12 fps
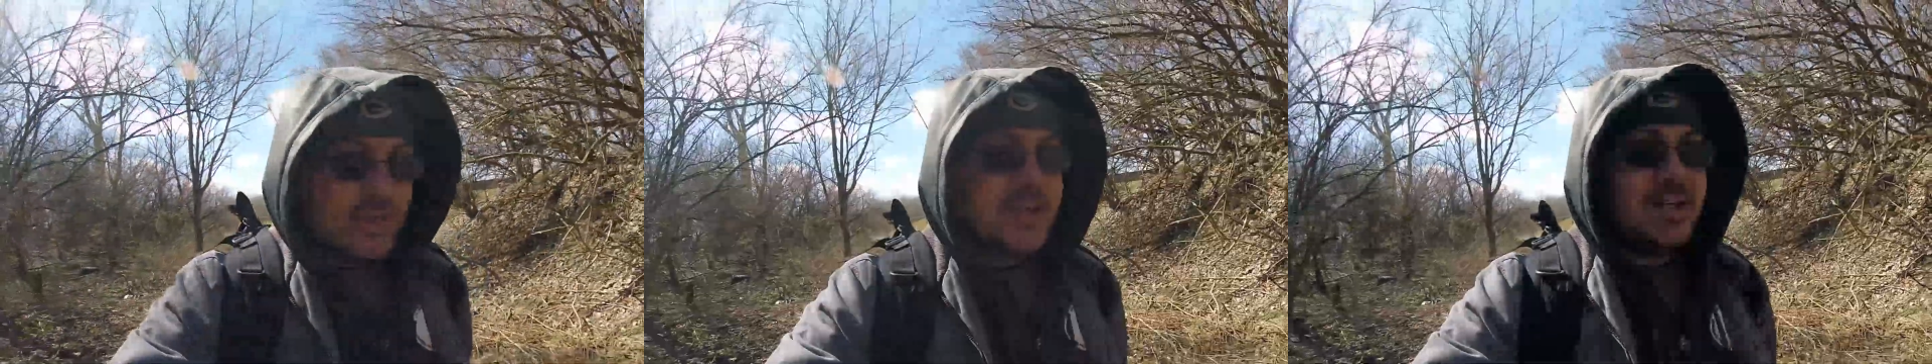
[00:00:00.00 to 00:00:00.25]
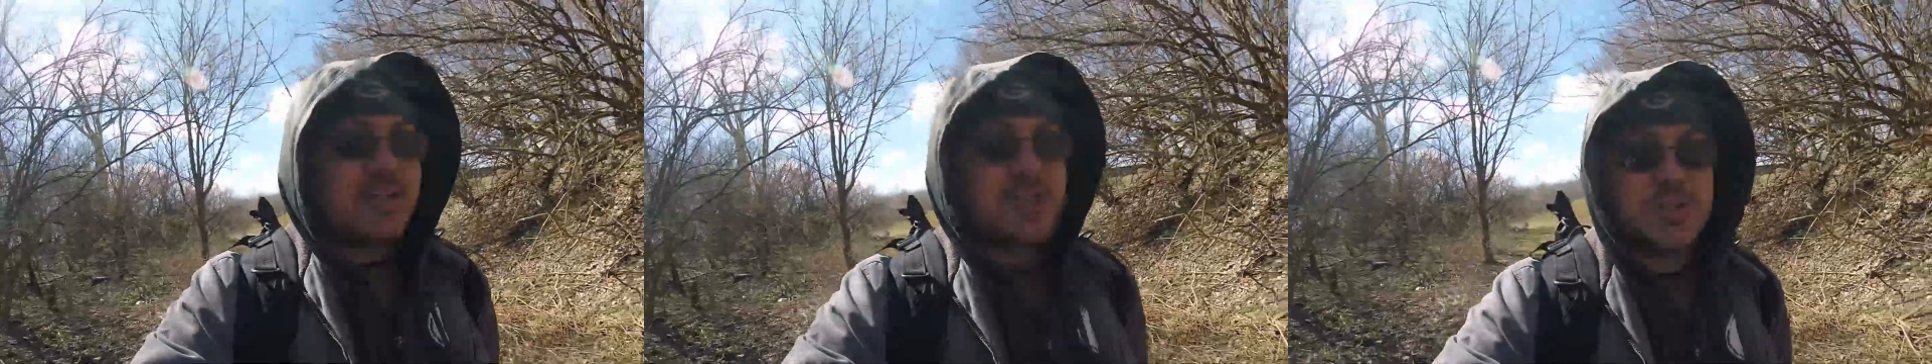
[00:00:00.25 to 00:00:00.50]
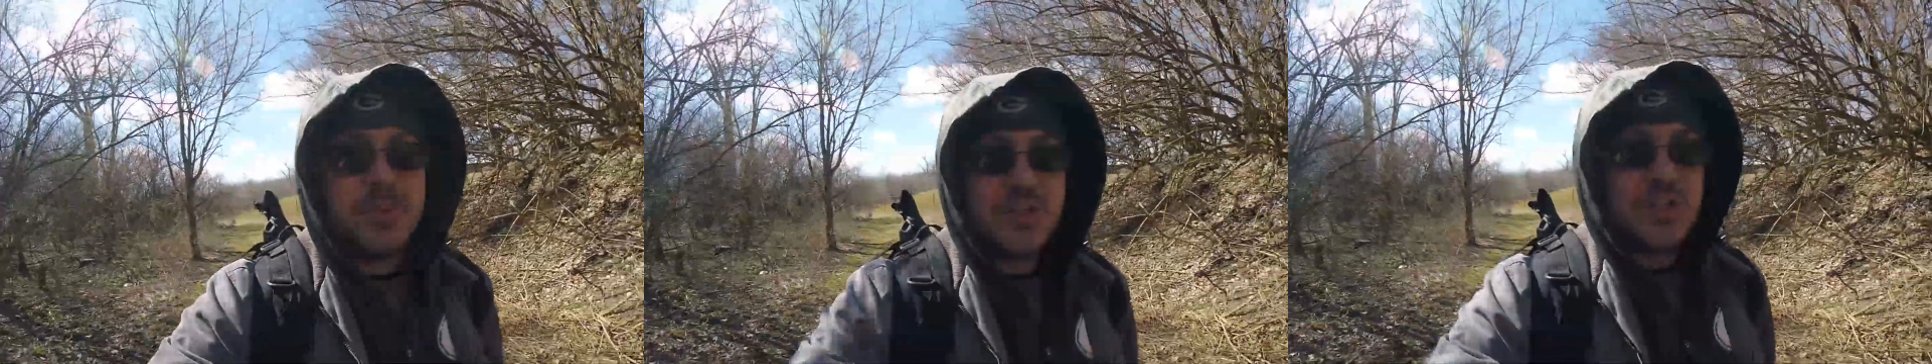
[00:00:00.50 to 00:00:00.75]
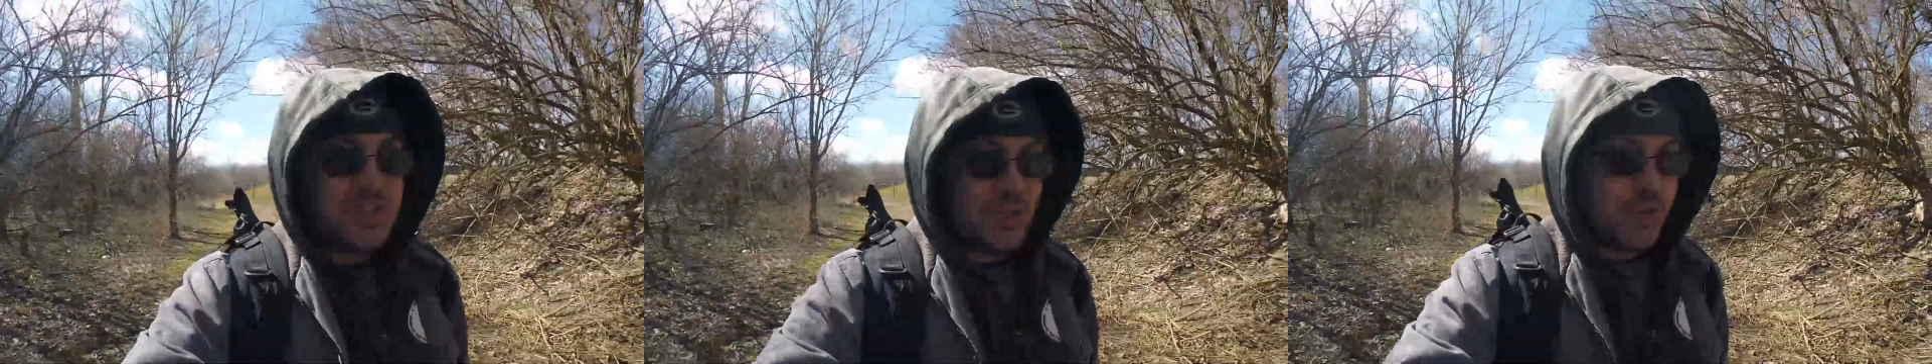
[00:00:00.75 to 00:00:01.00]
it's just
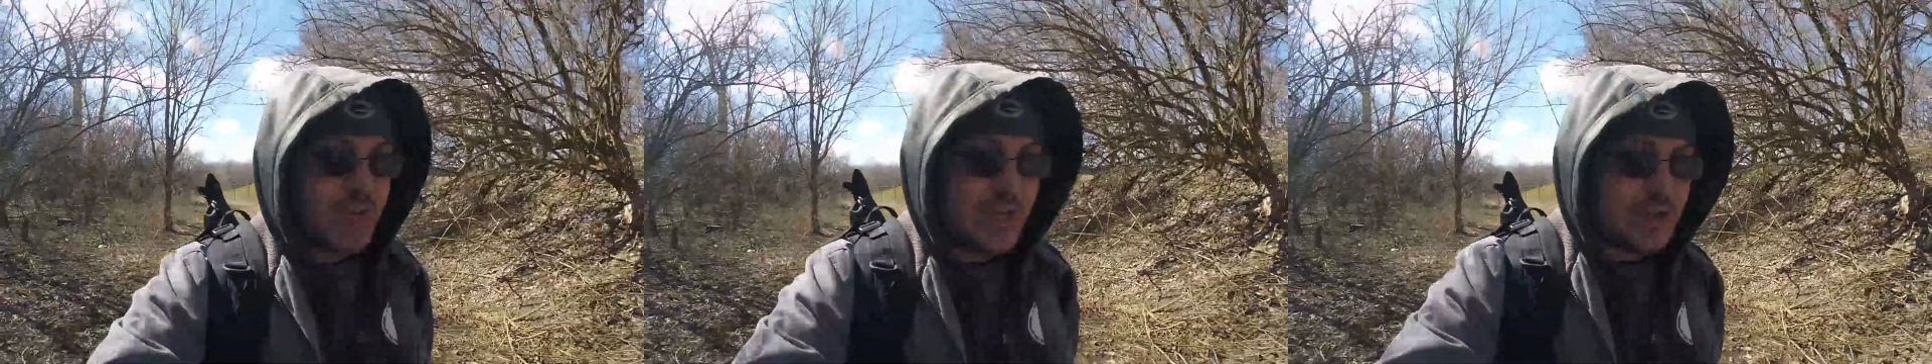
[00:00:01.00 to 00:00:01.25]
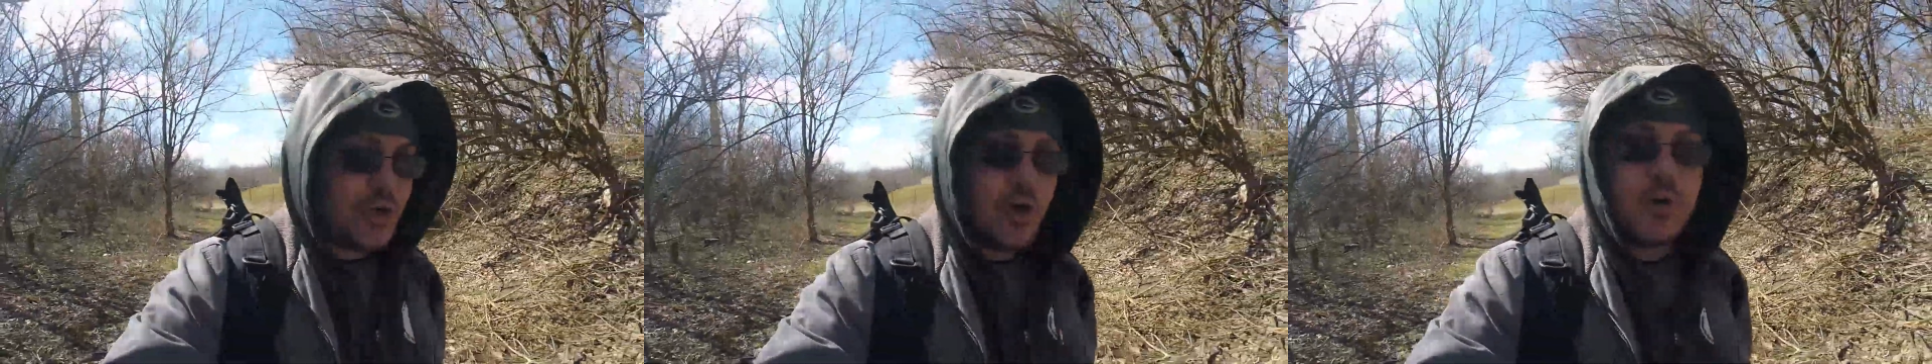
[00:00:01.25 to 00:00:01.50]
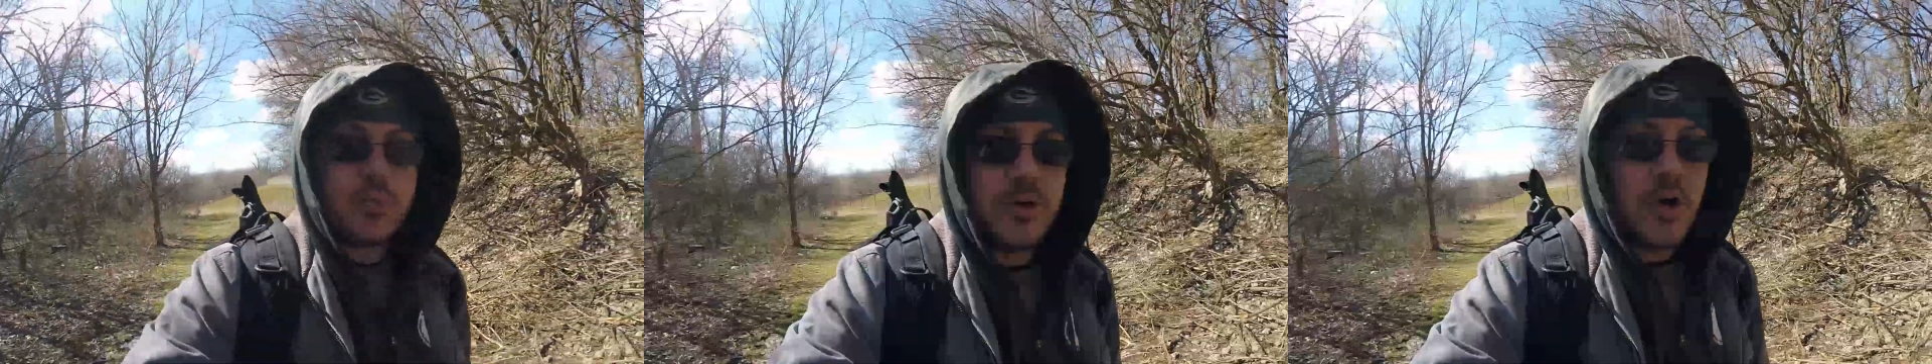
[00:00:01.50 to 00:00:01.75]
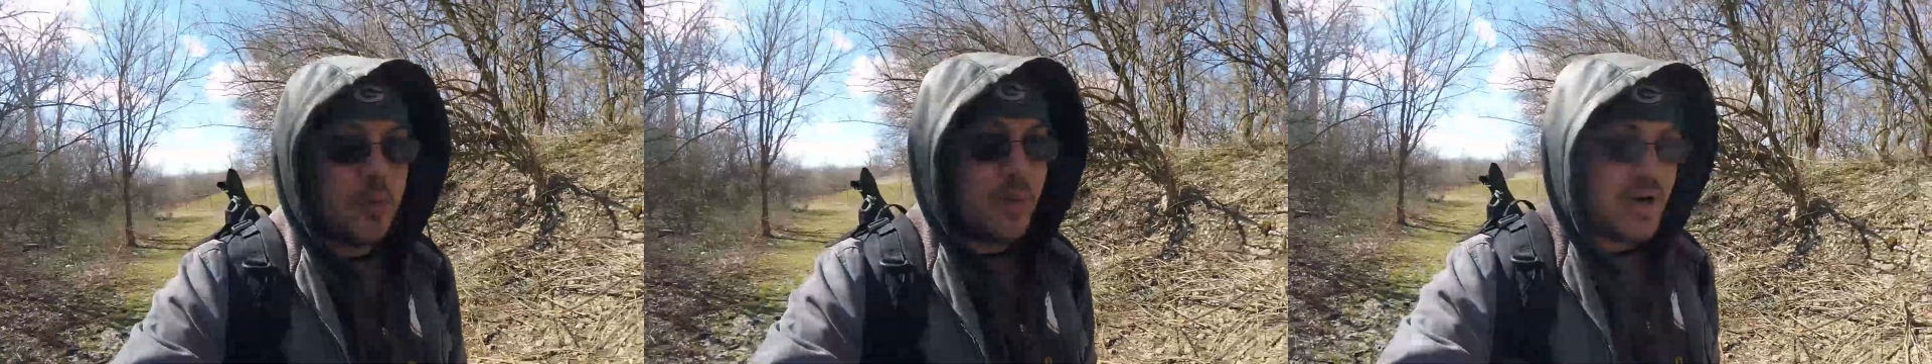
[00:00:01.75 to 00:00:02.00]
much easier to catch carp.
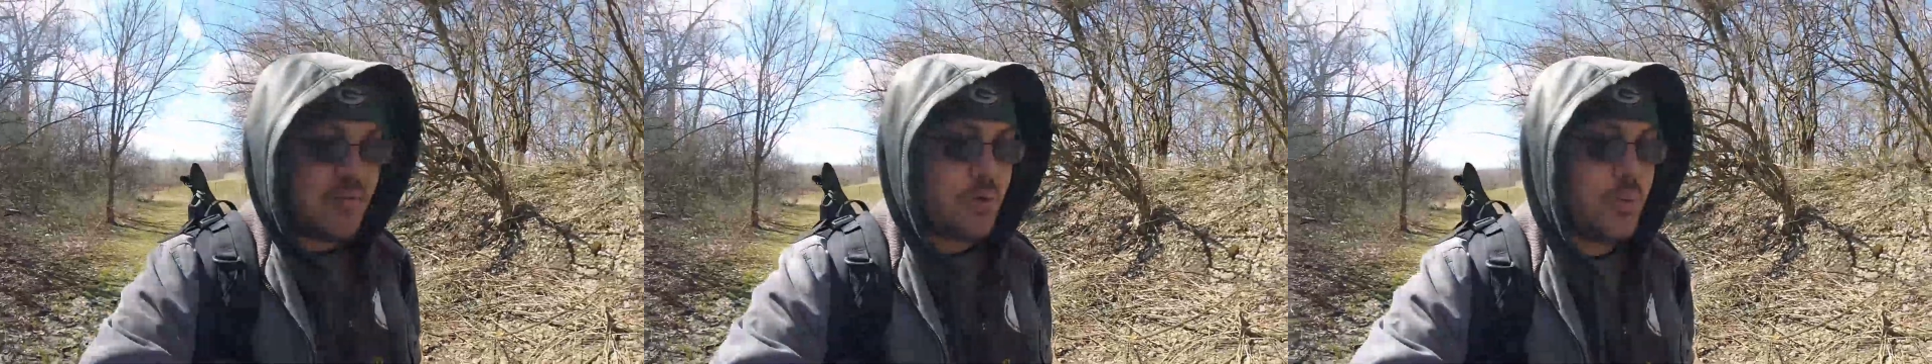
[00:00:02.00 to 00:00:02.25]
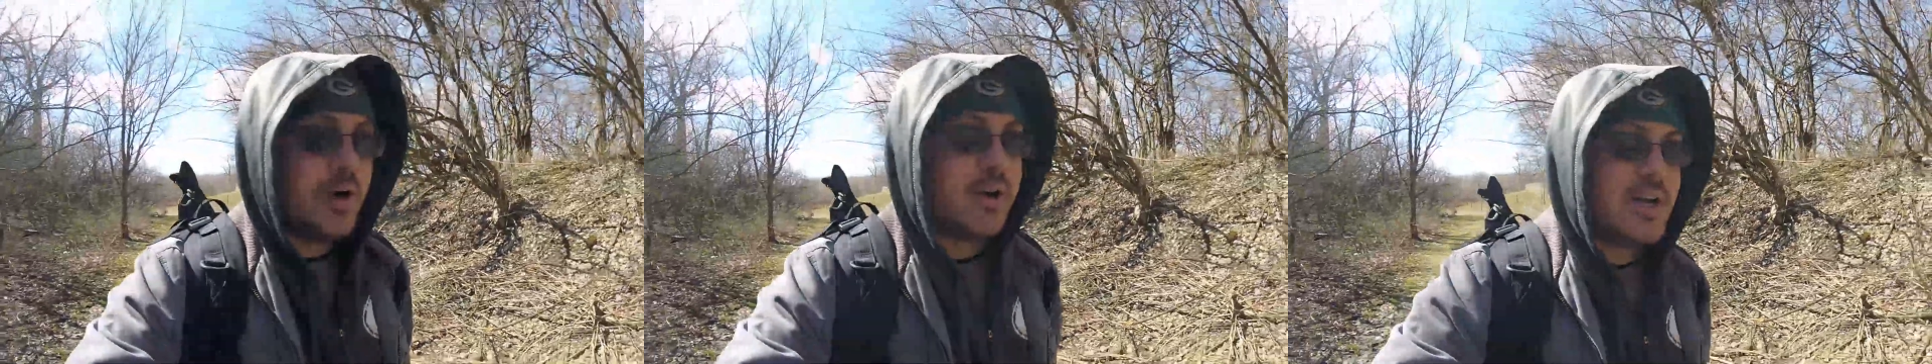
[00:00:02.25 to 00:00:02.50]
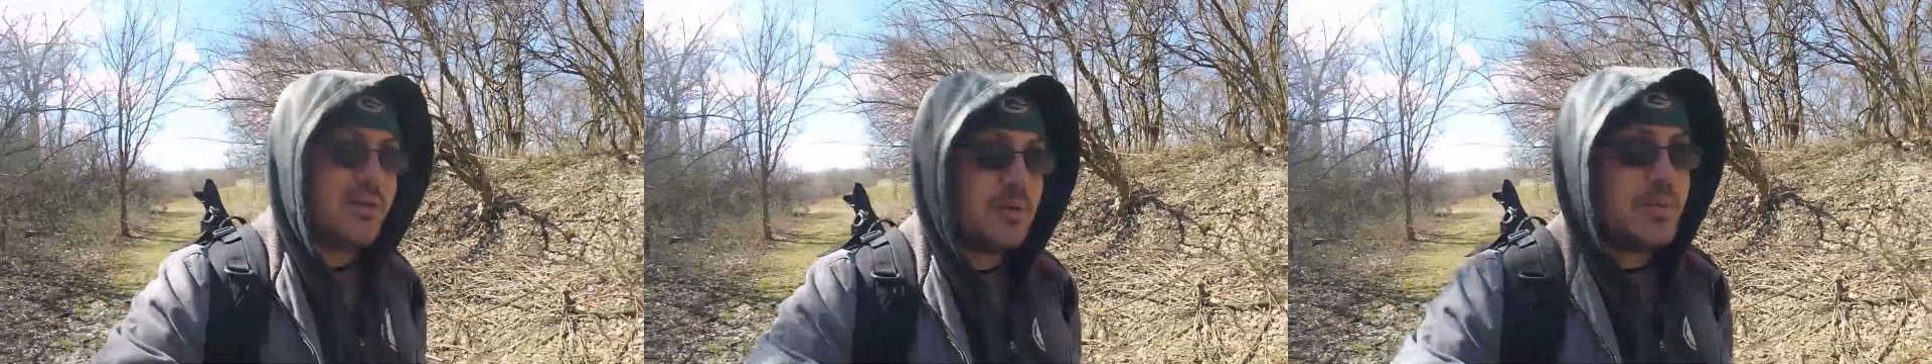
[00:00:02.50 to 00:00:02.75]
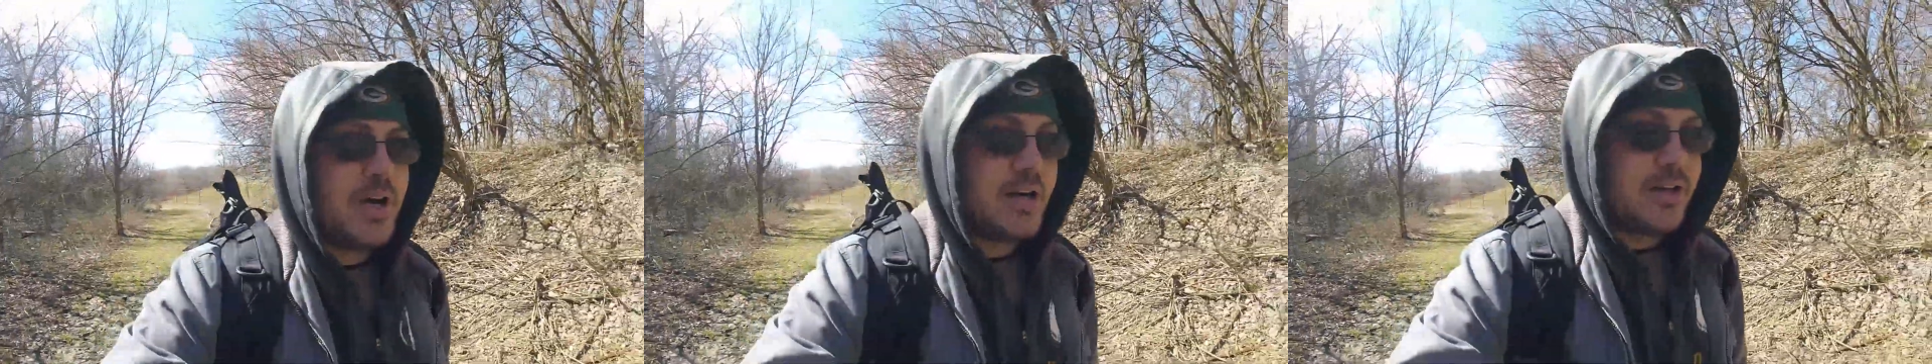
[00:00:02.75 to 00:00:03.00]
Carp are everywhere in every
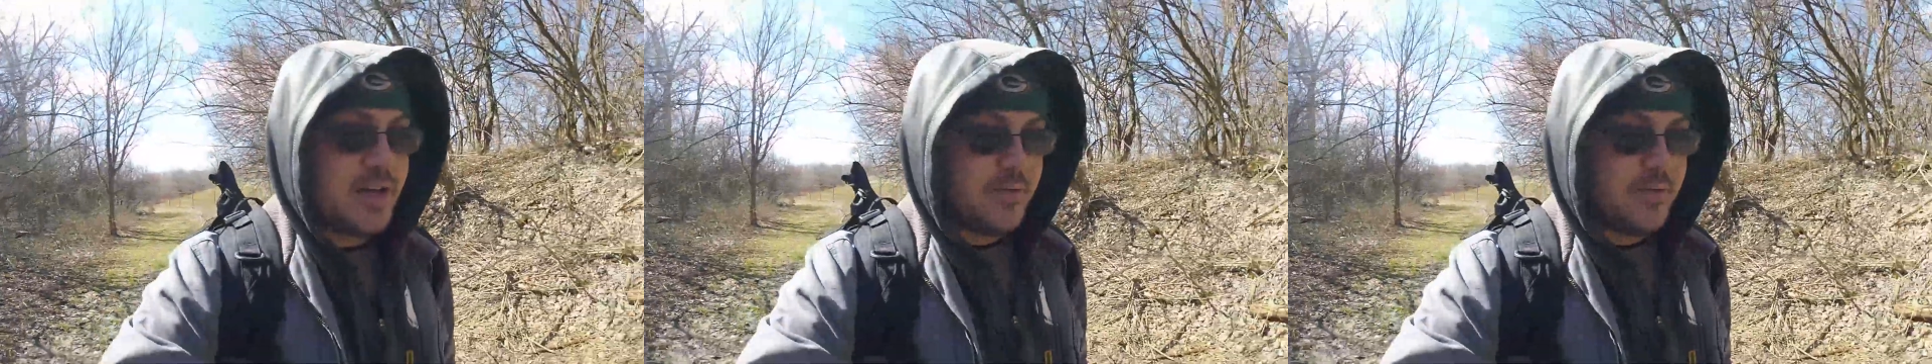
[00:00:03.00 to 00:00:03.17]
pond I